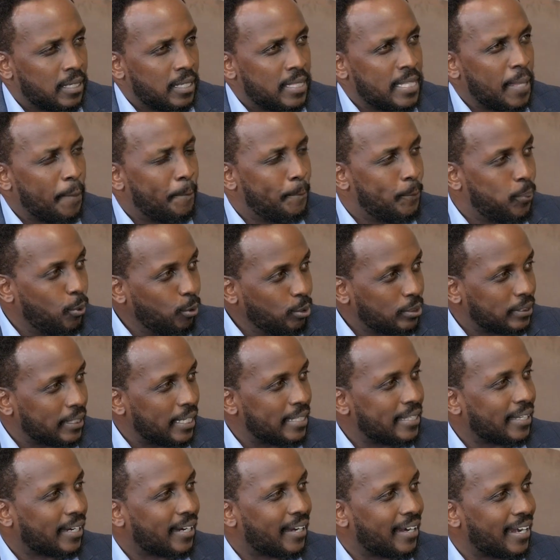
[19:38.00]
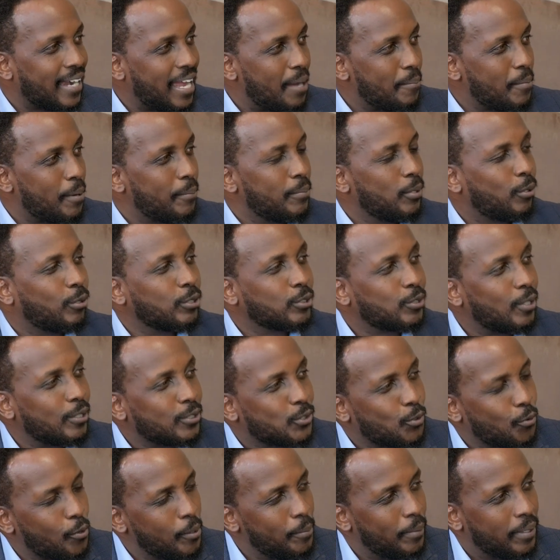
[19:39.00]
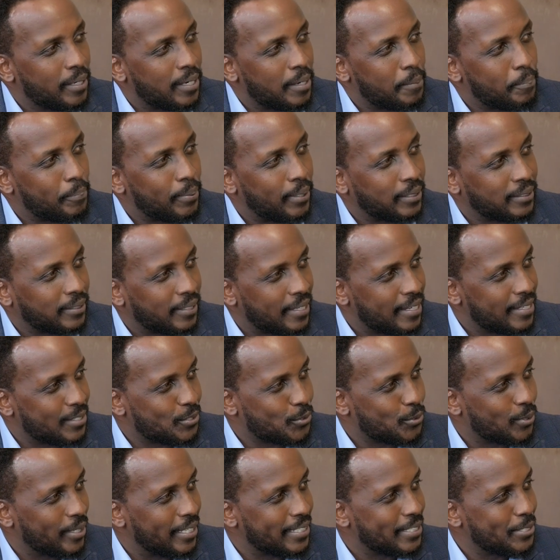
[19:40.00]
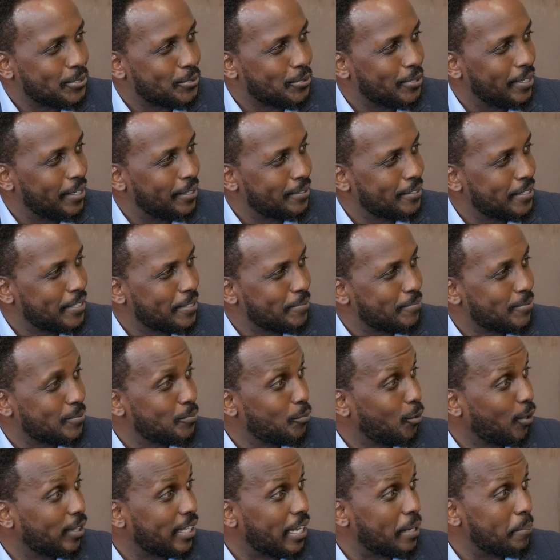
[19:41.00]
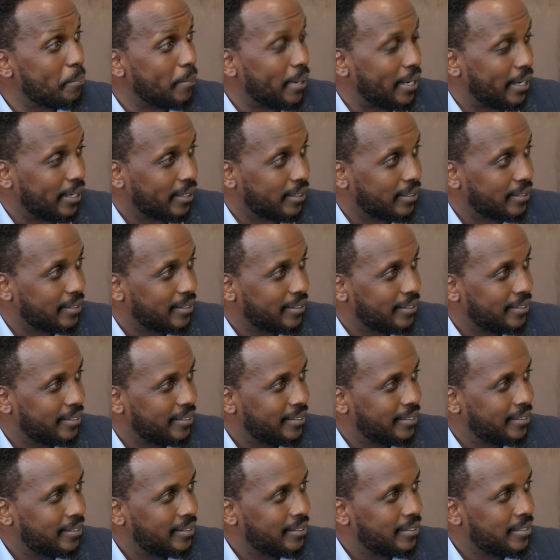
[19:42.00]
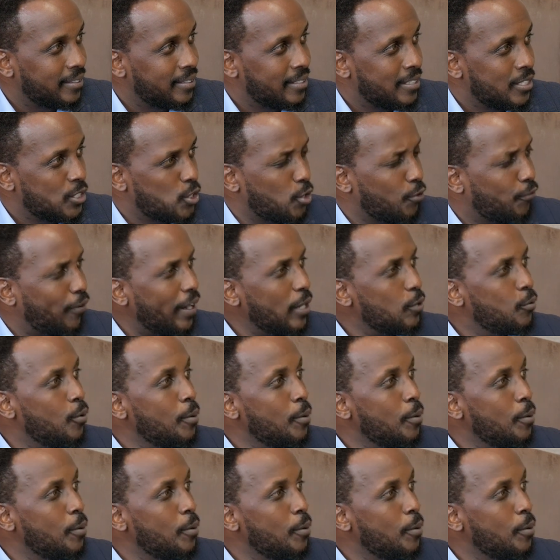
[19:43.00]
The push and the clamor, because also women are pressurized to get into relationships more than men. So you find